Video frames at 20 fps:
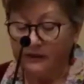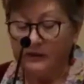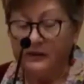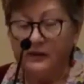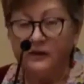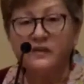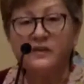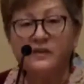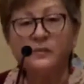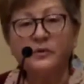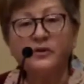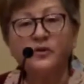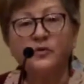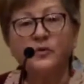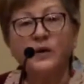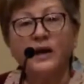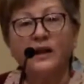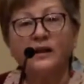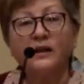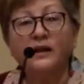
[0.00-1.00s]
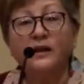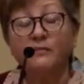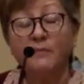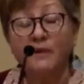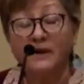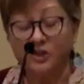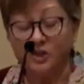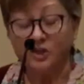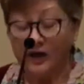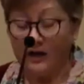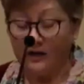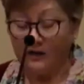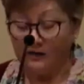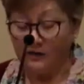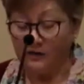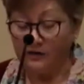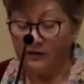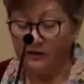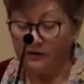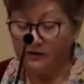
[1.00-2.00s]
The spirituality of my
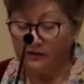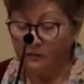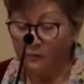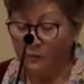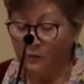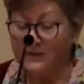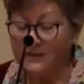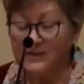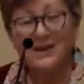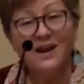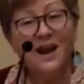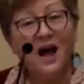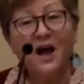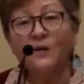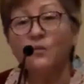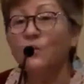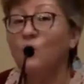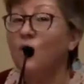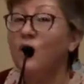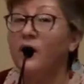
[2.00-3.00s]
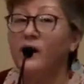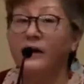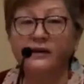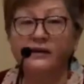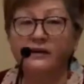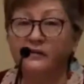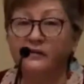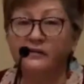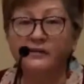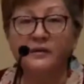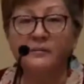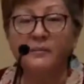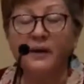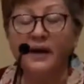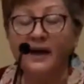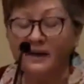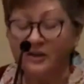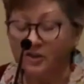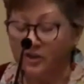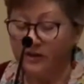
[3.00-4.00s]
childhood was not one of
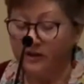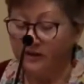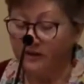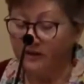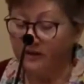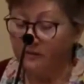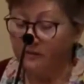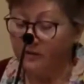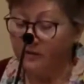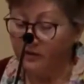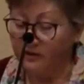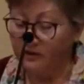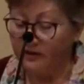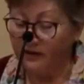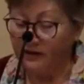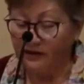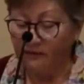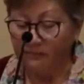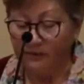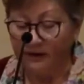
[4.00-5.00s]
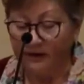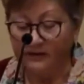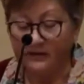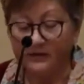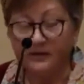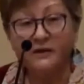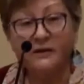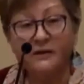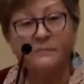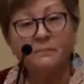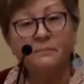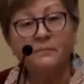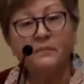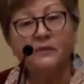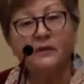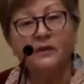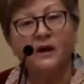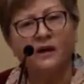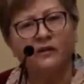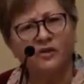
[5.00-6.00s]
compassion and community, but
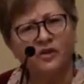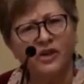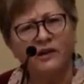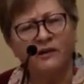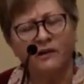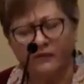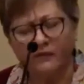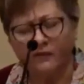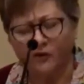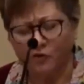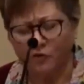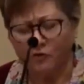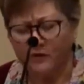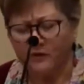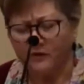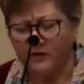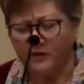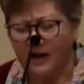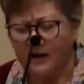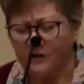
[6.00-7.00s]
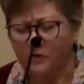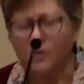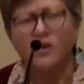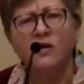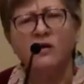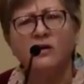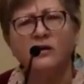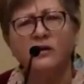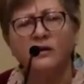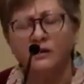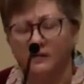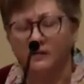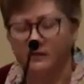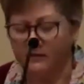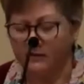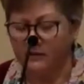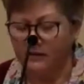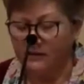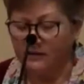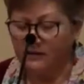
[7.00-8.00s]
of sharing the truth of God's word
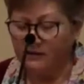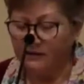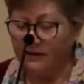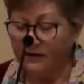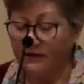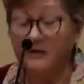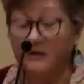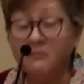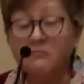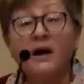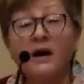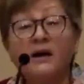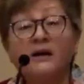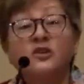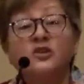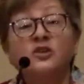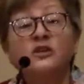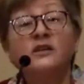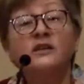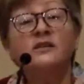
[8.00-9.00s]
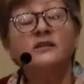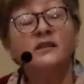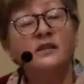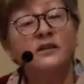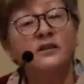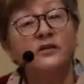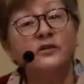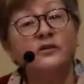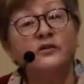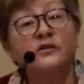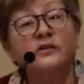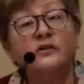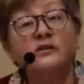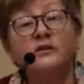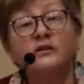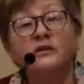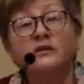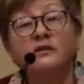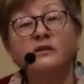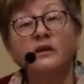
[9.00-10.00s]
and admonishing sinners
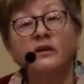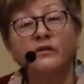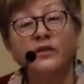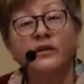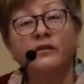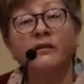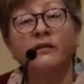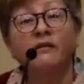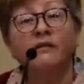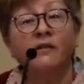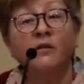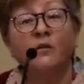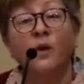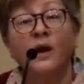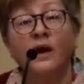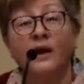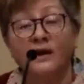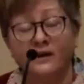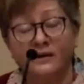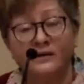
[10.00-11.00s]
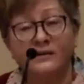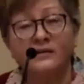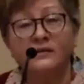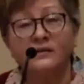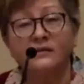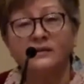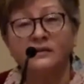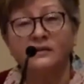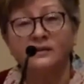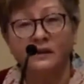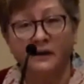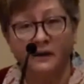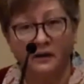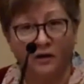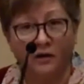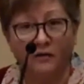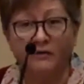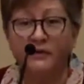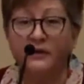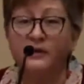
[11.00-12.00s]
of their errant ways and
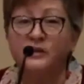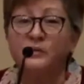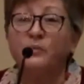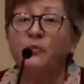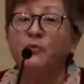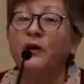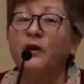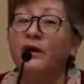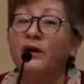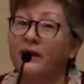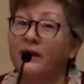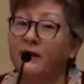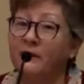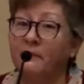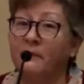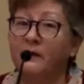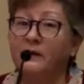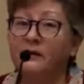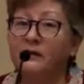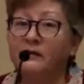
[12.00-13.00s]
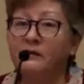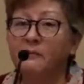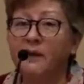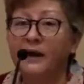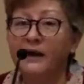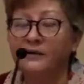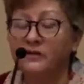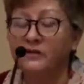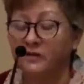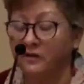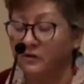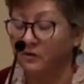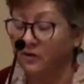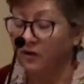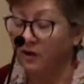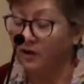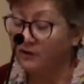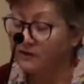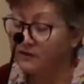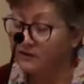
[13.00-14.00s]
offering to pray them back to the
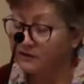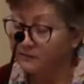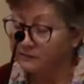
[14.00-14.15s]
cross.